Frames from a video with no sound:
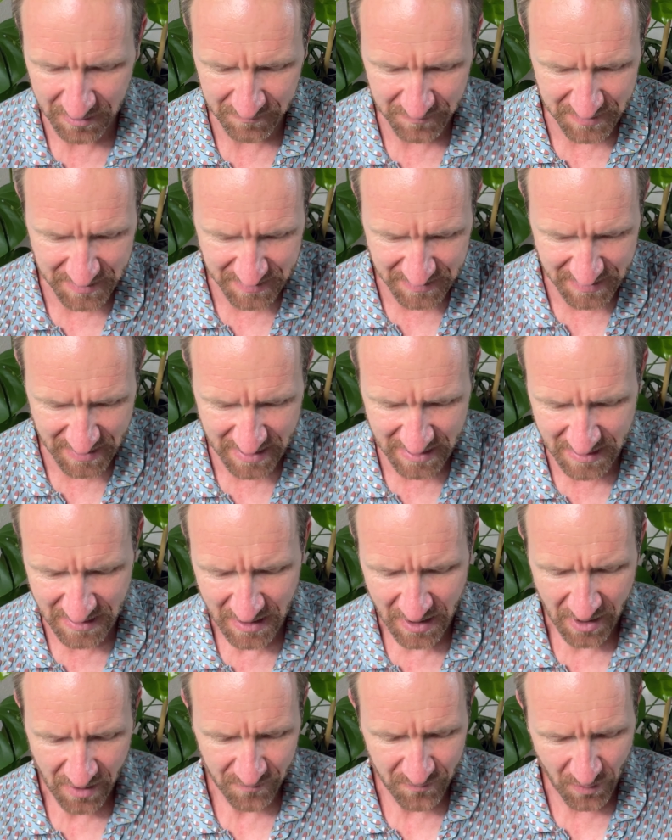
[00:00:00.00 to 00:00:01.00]
of the sea,
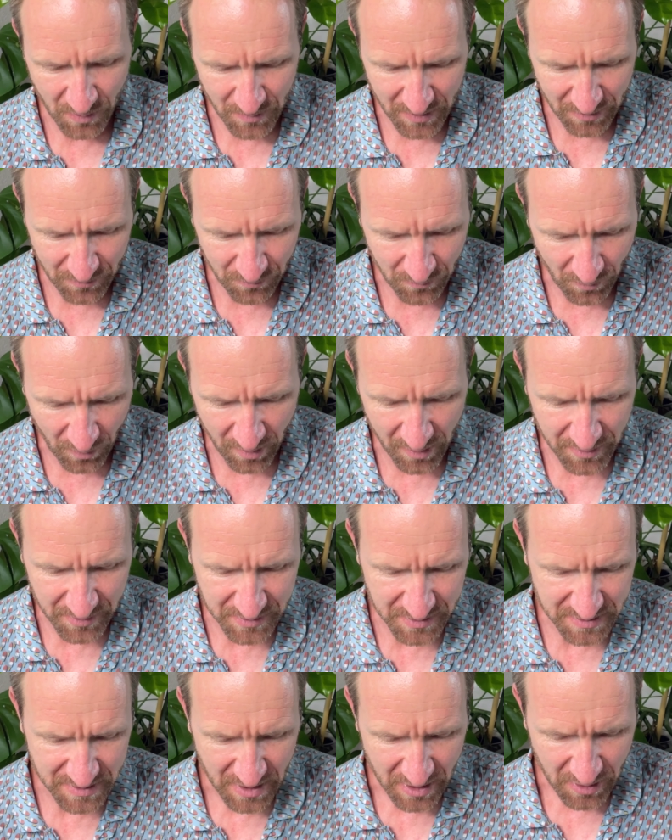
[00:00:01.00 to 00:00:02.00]
though it
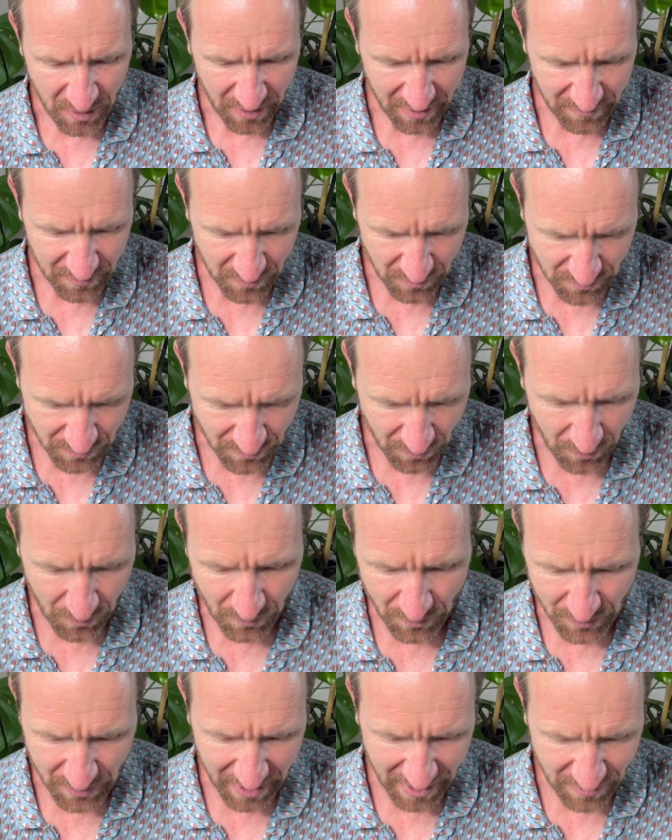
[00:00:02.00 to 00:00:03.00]
waters
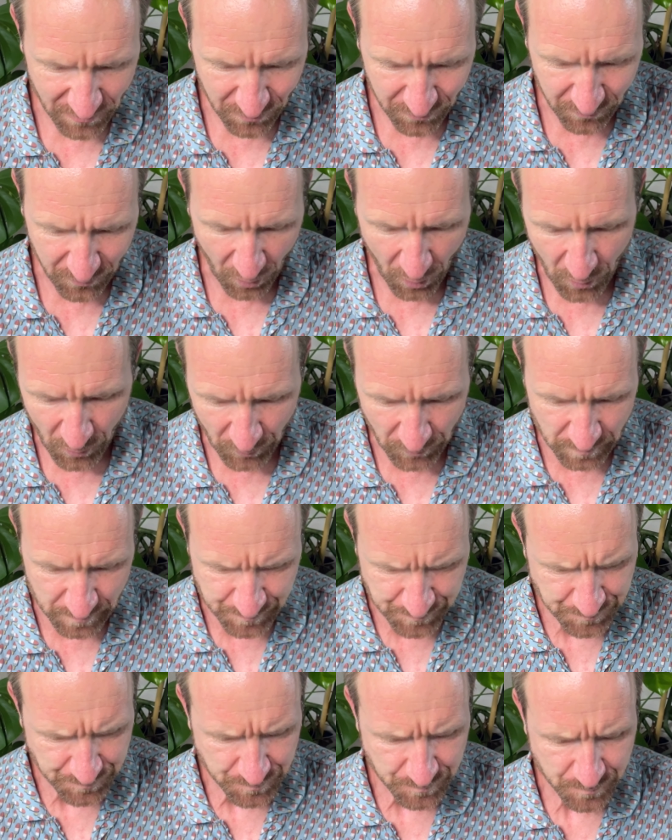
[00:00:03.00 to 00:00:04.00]
roar and foam,
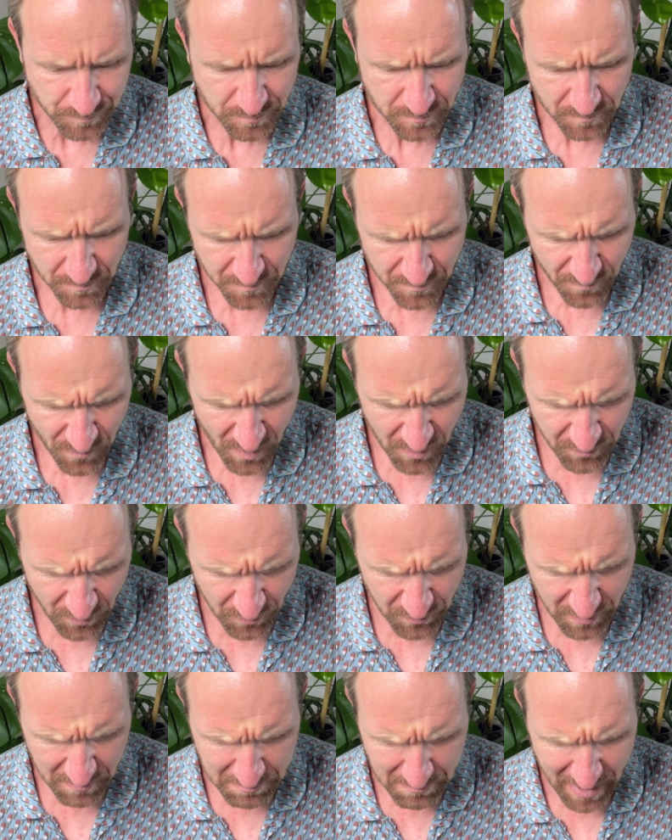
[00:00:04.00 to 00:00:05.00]
though
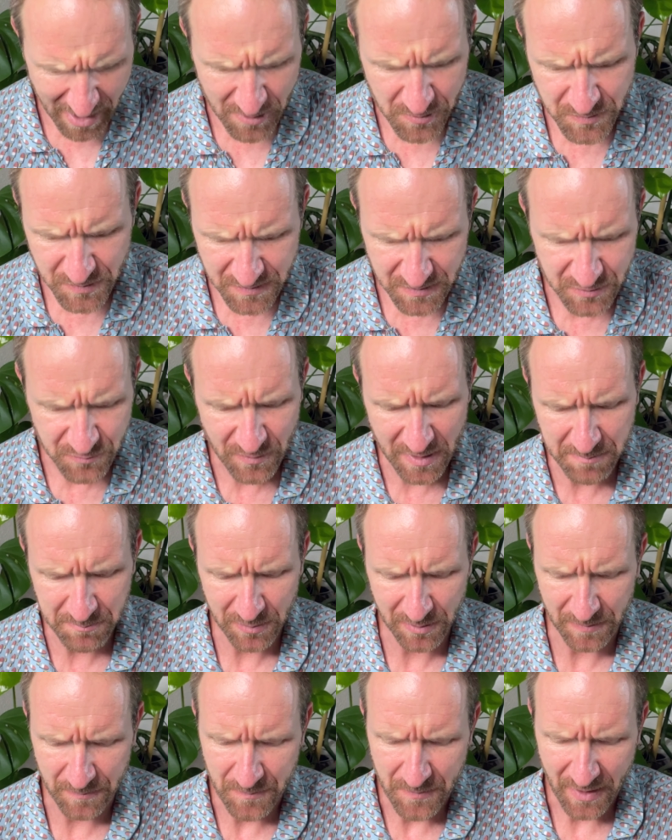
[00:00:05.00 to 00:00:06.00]
the mountains
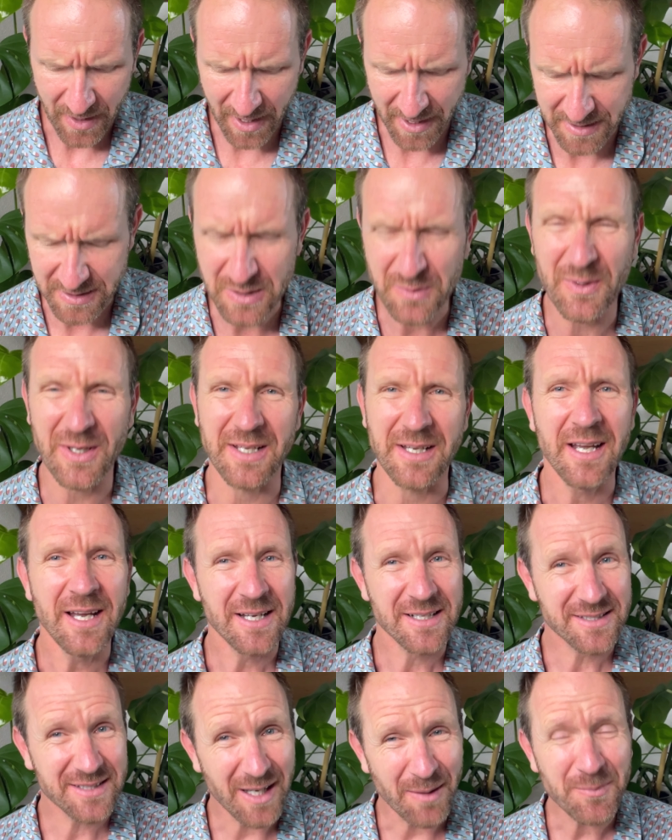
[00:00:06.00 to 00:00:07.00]
tremble at its swelling.
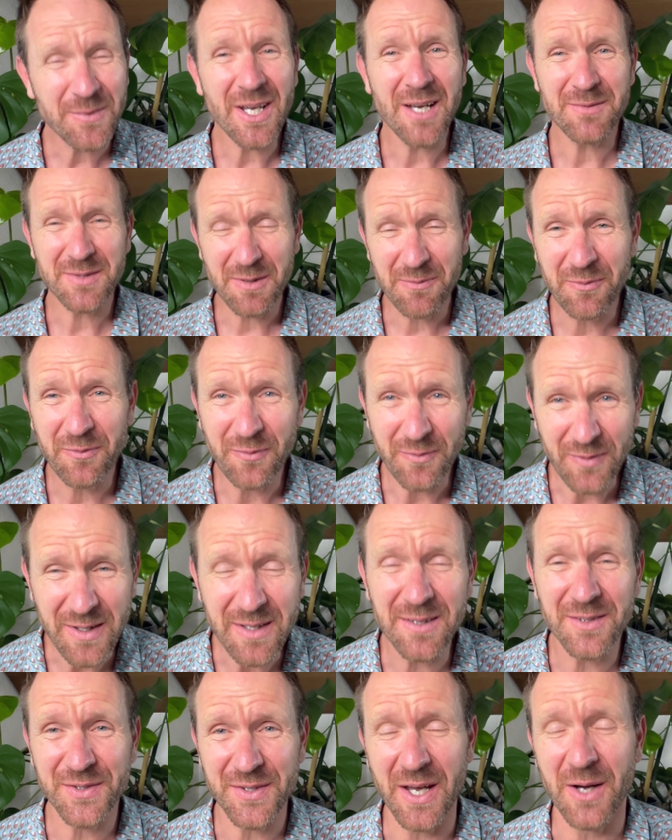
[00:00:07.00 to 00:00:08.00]
Sometimes it
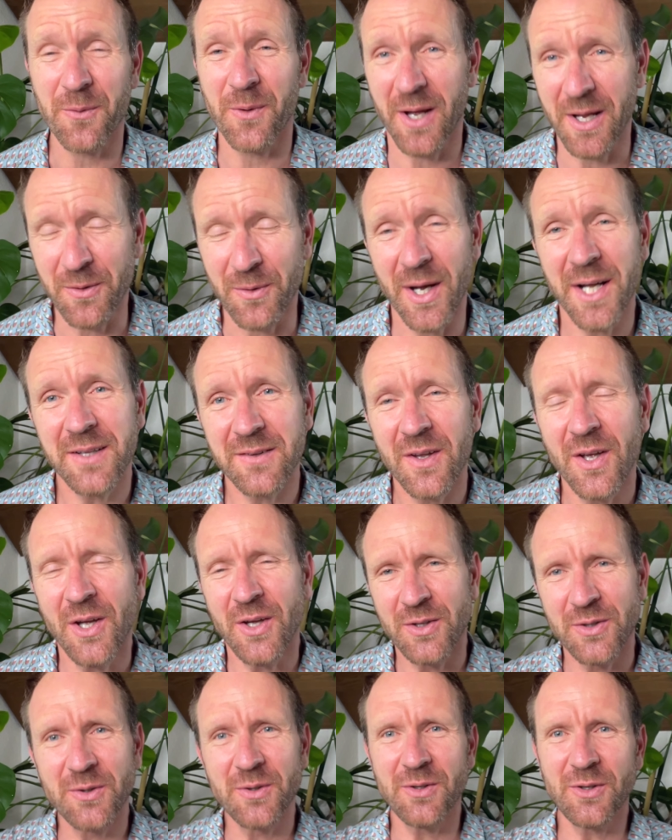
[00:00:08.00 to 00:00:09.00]
feels that way, right?
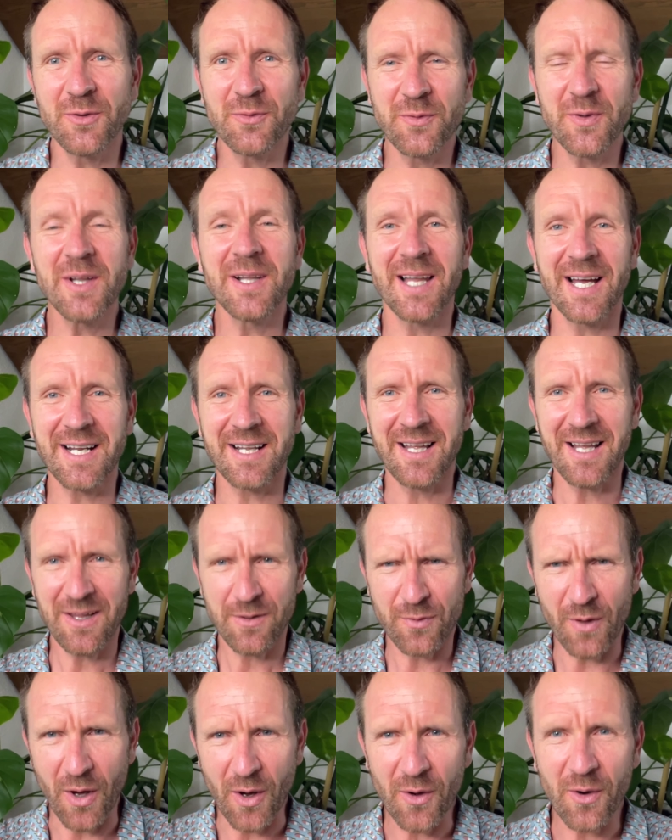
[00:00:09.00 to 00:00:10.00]
You, you feel like
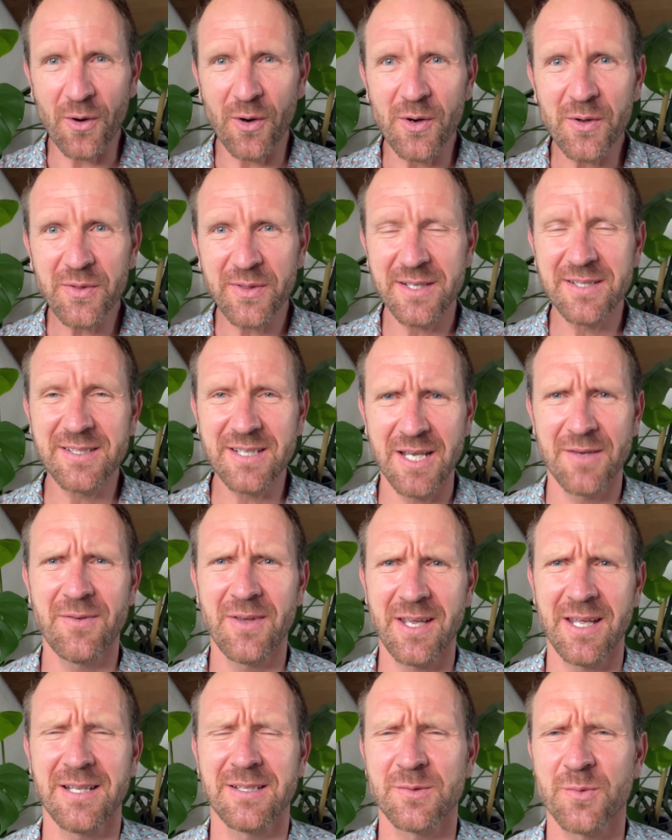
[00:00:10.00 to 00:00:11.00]
the earth is
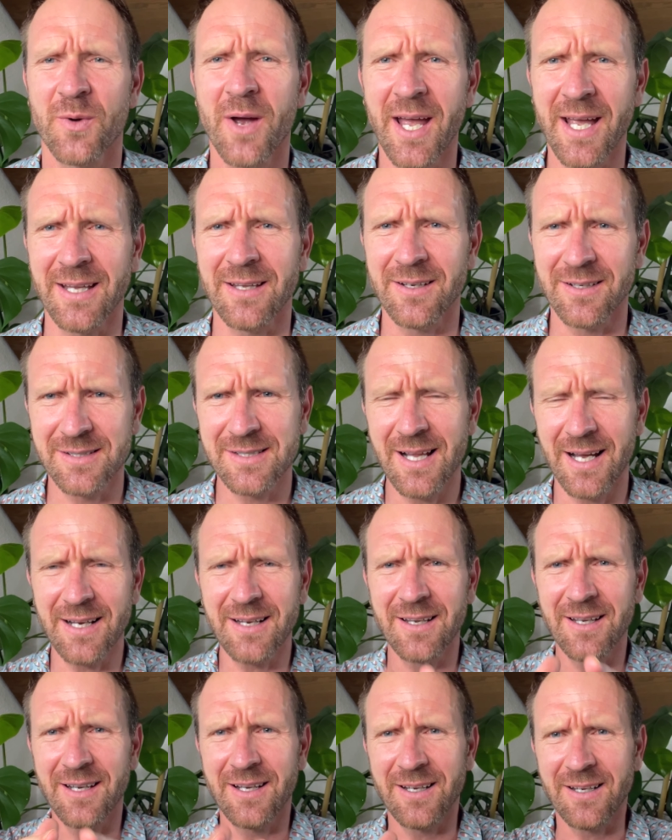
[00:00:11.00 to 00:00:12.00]
giving its way. It's
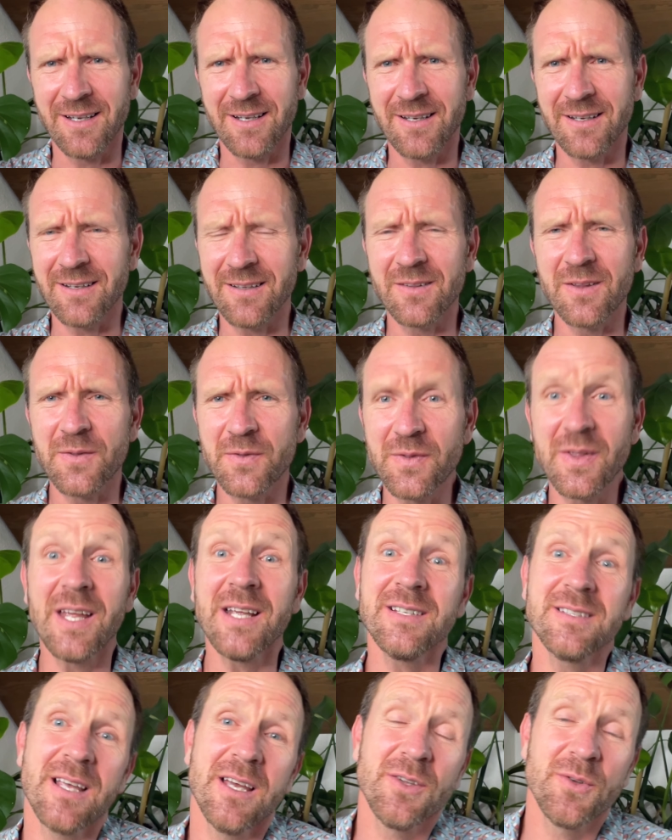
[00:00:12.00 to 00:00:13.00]
like the
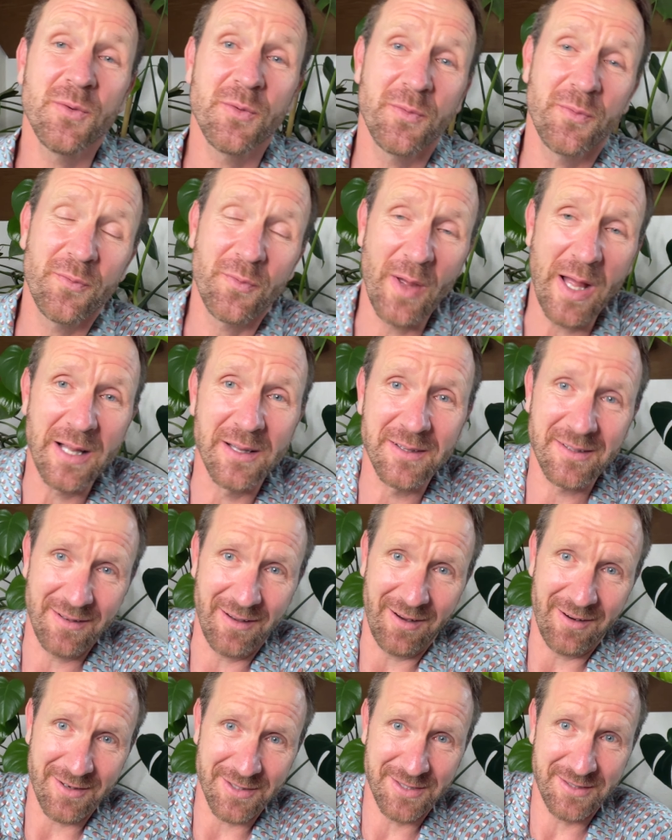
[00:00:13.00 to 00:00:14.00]
things that you felt
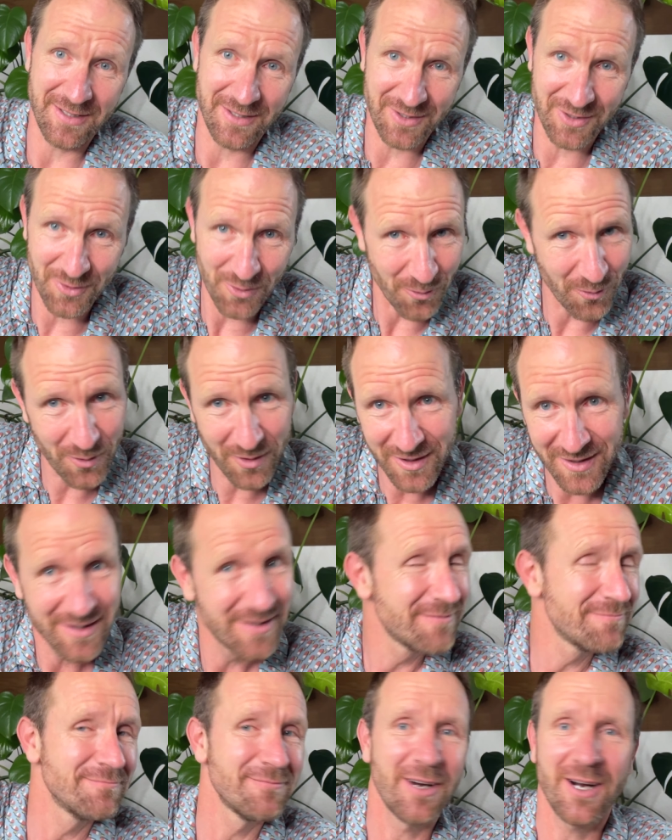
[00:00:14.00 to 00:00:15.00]
are secure
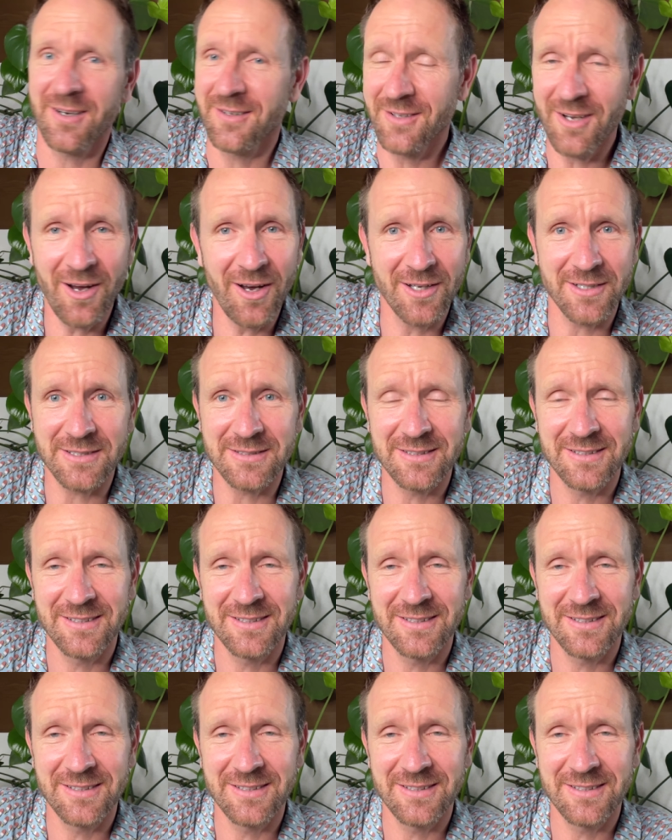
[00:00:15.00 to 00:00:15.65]
are not.